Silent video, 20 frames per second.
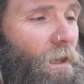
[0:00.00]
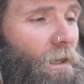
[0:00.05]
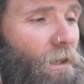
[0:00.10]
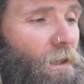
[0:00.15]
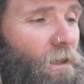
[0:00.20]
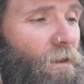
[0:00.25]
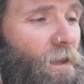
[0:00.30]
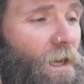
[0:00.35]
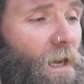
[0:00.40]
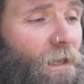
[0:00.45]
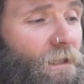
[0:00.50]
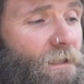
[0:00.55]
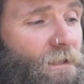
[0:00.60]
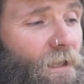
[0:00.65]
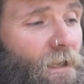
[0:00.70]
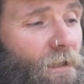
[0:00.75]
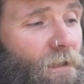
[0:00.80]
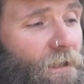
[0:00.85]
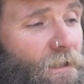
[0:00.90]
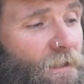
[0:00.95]
You can
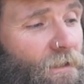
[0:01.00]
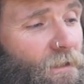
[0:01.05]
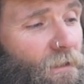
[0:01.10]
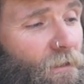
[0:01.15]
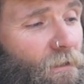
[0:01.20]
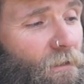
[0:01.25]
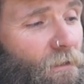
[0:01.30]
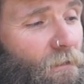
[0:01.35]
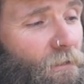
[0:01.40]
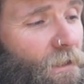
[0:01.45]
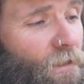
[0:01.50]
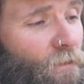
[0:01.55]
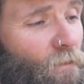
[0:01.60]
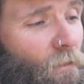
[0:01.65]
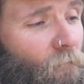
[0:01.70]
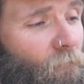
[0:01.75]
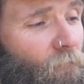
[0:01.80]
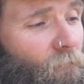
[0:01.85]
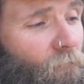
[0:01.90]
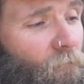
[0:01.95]
set this. This
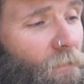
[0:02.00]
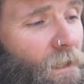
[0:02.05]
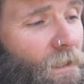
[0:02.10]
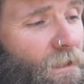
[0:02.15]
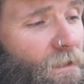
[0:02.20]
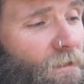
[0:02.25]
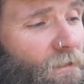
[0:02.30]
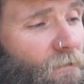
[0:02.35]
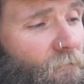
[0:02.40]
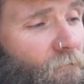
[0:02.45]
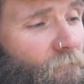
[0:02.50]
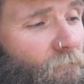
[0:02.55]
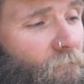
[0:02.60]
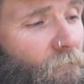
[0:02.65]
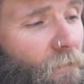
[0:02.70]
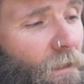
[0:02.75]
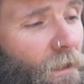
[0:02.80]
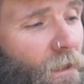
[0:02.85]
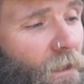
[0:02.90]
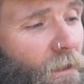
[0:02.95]
one
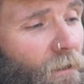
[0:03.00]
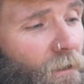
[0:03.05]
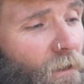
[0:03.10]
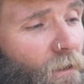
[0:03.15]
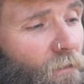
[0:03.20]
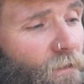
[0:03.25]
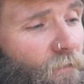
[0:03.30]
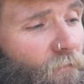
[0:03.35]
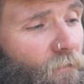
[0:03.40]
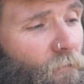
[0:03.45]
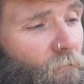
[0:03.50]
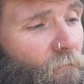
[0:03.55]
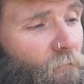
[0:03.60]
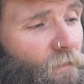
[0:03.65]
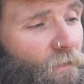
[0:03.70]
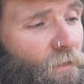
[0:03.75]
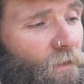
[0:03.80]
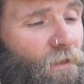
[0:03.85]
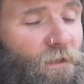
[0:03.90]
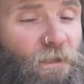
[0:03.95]
goes from
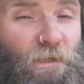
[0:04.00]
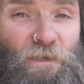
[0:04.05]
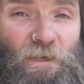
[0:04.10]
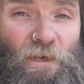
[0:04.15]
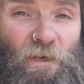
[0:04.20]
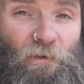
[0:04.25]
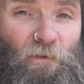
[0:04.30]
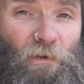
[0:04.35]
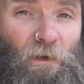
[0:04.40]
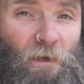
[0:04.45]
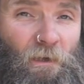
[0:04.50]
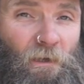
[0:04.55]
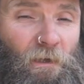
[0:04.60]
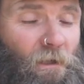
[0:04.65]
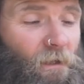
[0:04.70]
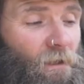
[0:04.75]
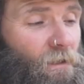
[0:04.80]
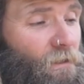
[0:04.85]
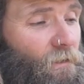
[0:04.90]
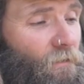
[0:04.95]
32
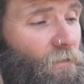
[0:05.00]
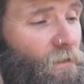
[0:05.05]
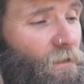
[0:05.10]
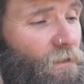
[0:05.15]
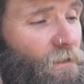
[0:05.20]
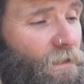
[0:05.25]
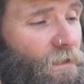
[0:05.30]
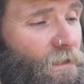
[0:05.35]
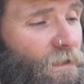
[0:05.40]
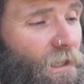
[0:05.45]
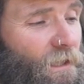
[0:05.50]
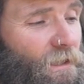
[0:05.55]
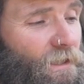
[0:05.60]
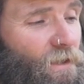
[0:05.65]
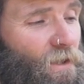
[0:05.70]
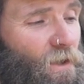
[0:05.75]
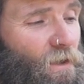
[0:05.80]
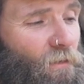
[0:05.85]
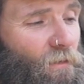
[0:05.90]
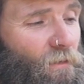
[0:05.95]
to 36
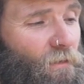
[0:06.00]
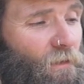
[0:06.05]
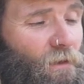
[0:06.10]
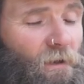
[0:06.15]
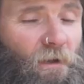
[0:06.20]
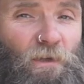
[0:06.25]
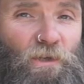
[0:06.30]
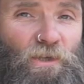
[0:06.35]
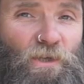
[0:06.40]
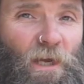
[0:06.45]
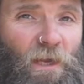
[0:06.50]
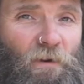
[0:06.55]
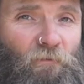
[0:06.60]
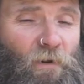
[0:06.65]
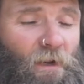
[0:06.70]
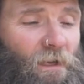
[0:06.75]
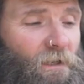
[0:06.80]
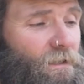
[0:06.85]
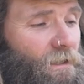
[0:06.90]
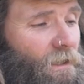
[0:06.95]
tooth chain
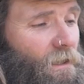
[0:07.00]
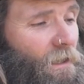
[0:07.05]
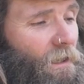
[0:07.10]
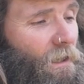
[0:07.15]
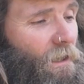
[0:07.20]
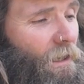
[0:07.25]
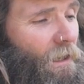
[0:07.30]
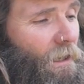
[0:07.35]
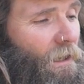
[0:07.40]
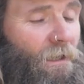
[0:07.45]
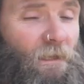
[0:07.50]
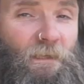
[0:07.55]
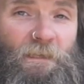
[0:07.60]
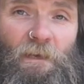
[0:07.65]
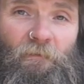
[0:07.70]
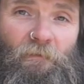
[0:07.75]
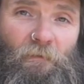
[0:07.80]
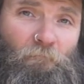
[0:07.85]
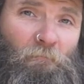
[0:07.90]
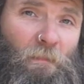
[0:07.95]
rings, and it's
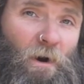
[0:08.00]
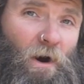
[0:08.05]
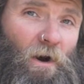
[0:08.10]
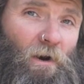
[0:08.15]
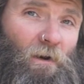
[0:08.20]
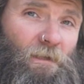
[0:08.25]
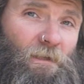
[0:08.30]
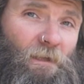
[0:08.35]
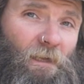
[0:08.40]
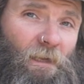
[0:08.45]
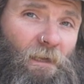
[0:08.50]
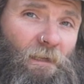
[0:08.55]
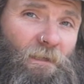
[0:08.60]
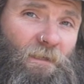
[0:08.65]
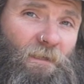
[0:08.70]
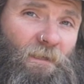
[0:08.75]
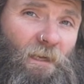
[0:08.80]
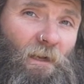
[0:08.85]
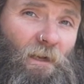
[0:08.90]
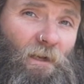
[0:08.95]
even marked in
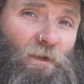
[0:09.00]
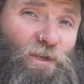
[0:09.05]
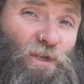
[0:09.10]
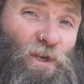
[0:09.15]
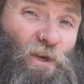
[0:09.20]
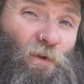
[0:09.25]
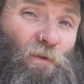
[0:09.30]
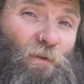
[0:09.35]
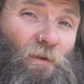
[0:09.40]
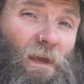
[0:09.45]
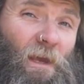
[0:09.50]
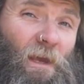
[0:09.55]
single tooth